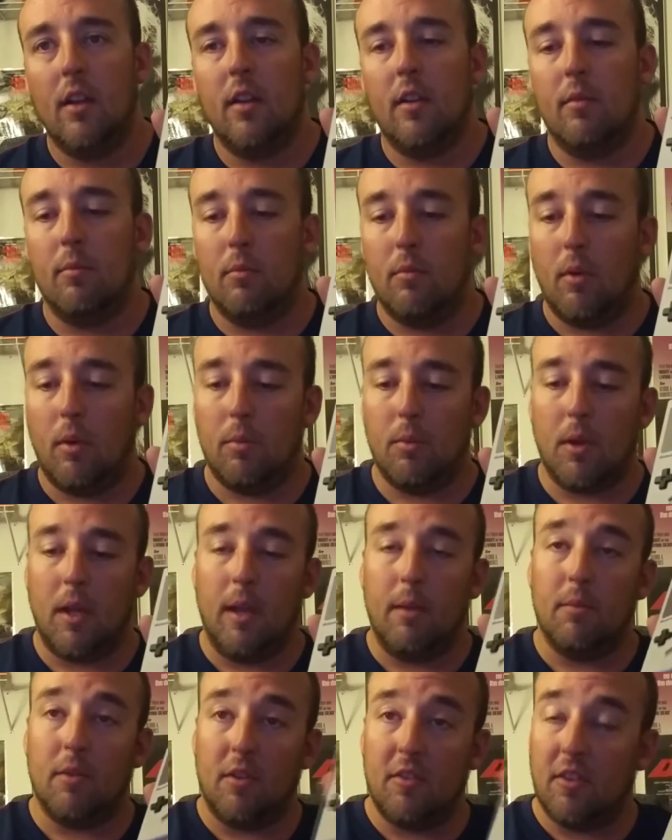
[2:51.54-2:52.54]
mobile
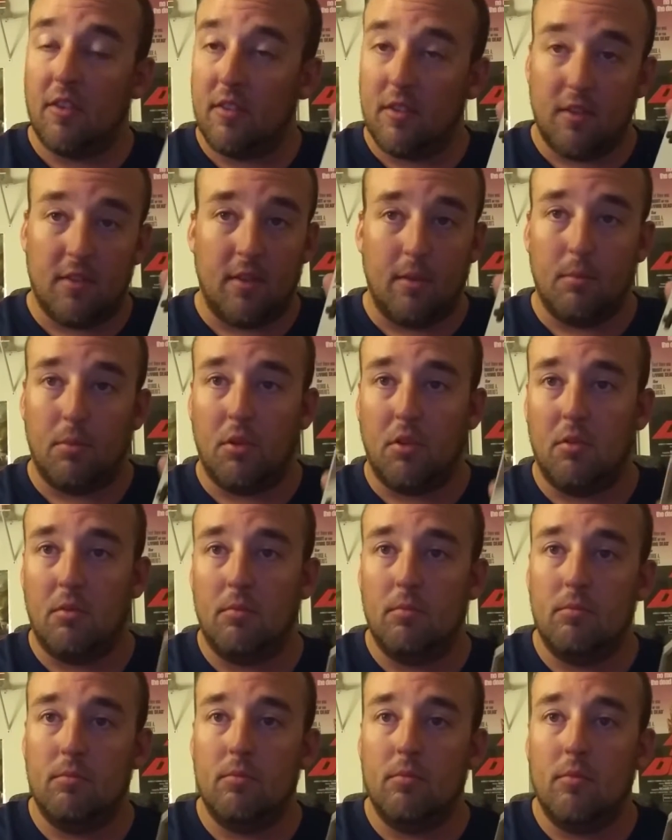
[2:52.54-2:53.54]
games on just a simple
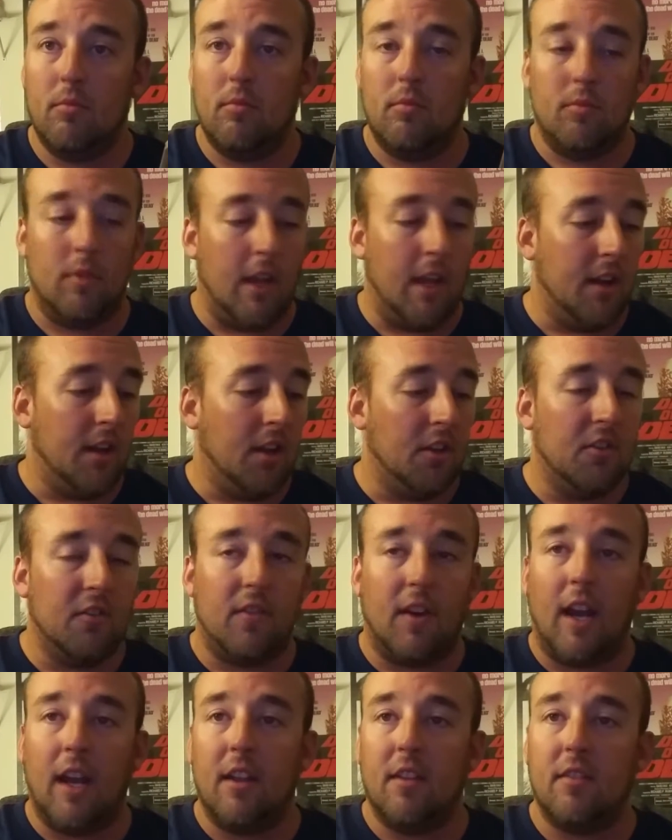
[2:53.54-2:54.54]
handheld
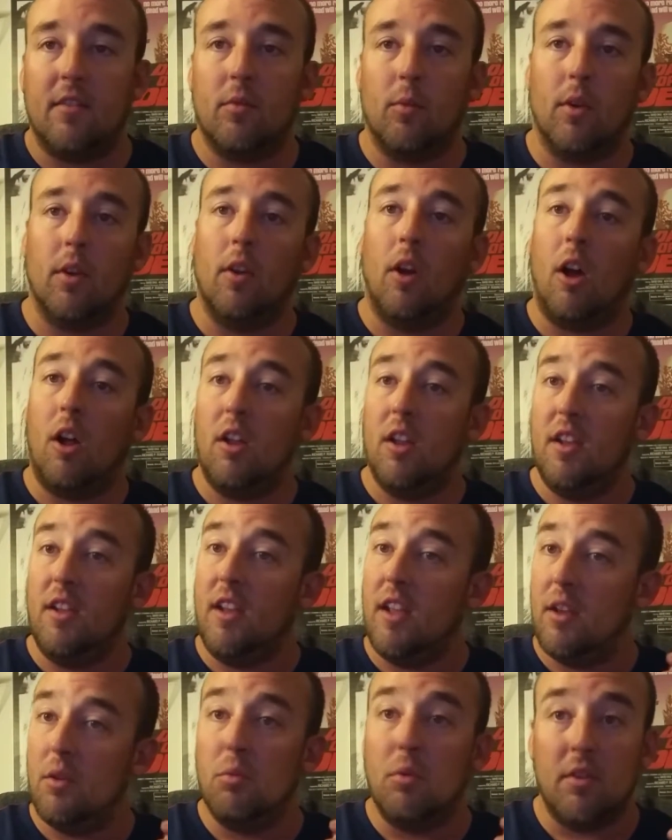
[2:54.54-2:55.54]
device where all it
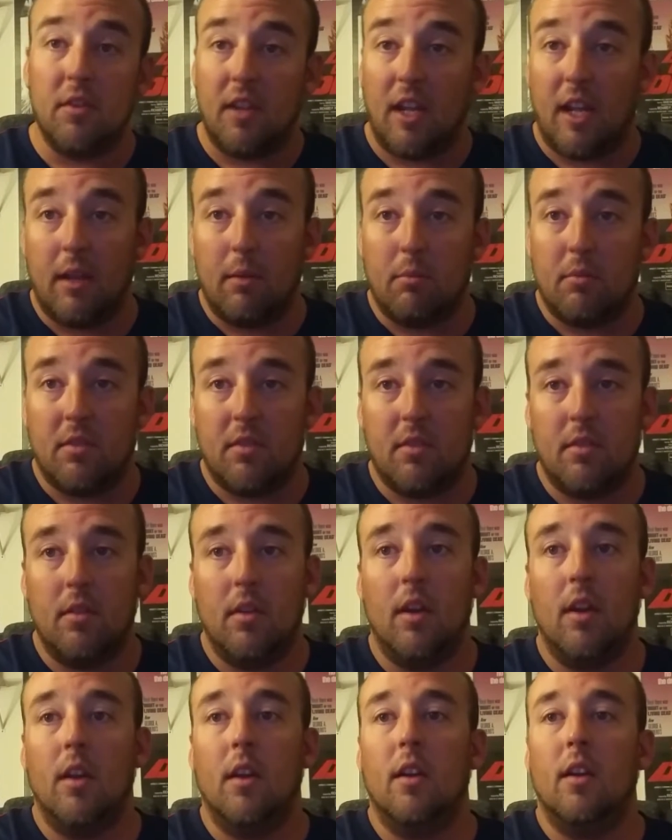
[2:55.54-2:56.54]
did was games.
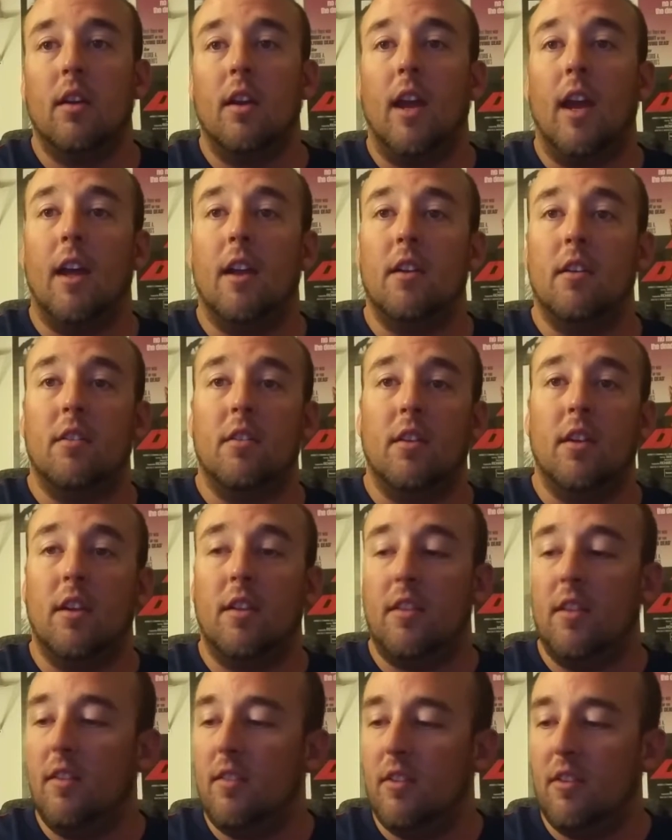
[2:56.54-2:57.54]
And it's
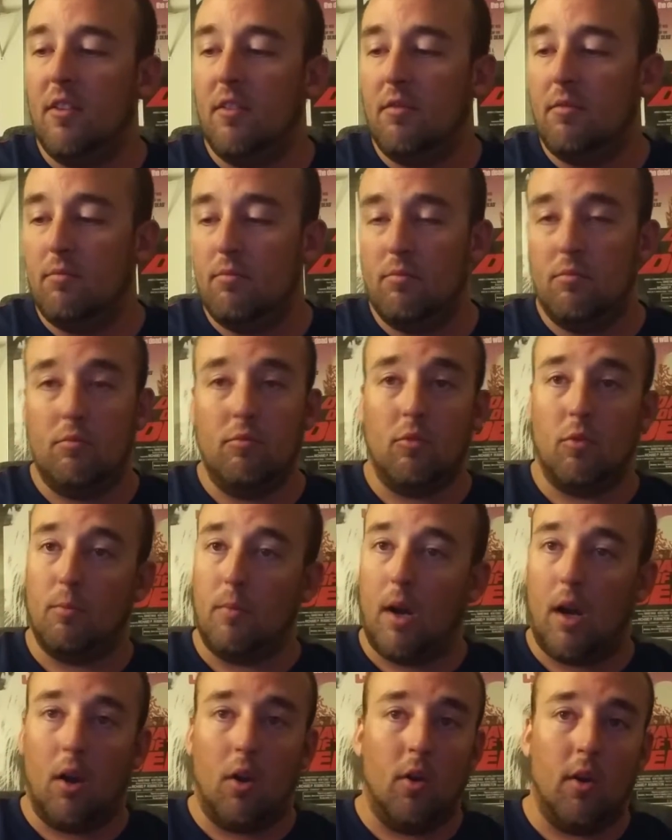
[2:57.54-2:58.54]
easy to
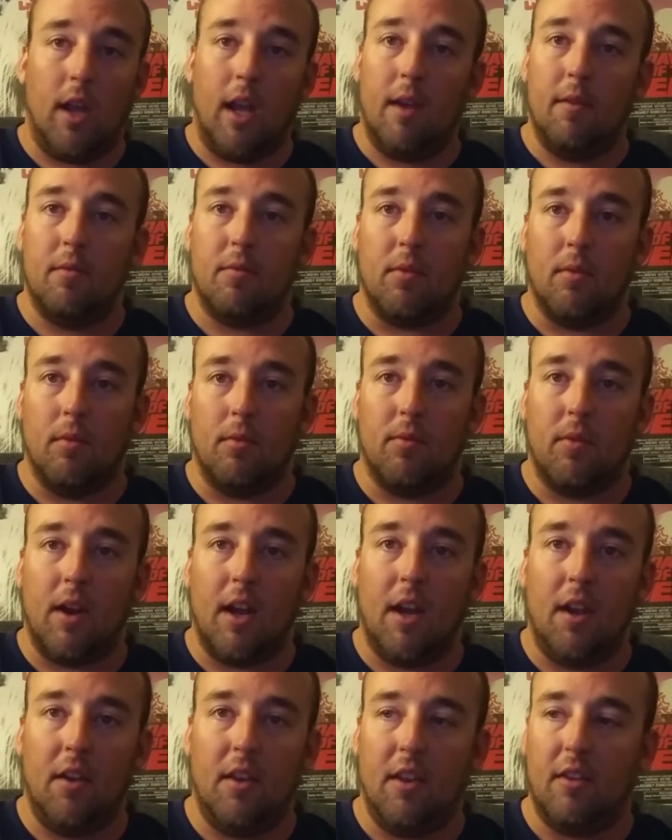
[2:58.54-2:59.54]
borrow a game from a
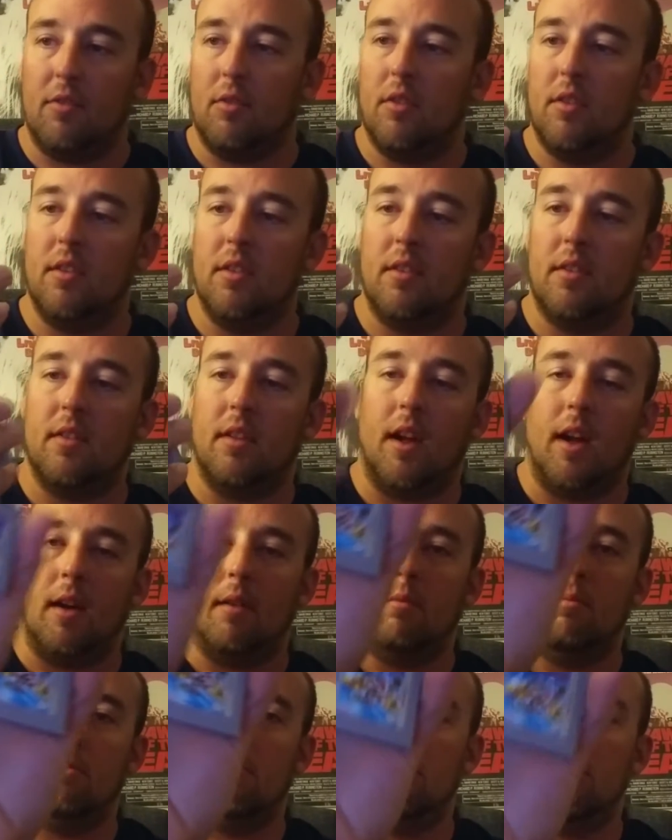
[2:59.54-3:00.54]
friend. This one's
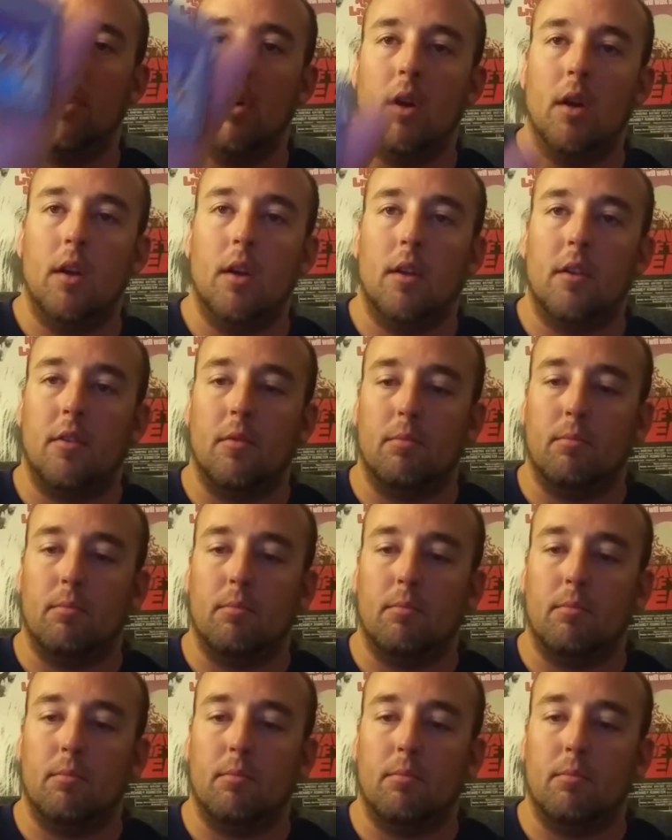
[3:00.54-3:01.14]
Super